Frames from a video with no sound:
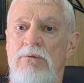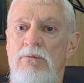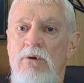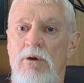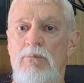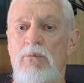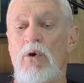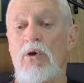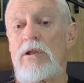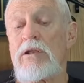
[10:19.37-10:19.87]

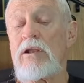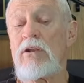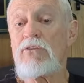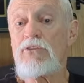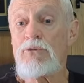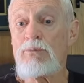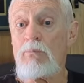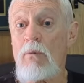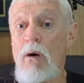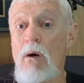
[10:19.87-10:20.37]
One more little
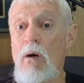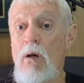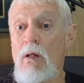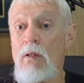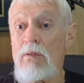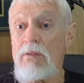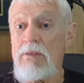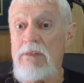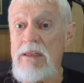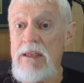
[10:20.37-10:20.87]

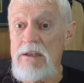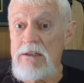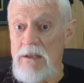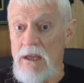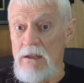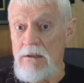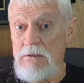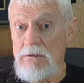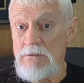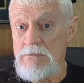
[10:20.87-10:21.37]
small
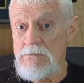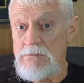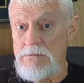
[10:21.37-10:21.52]
detail.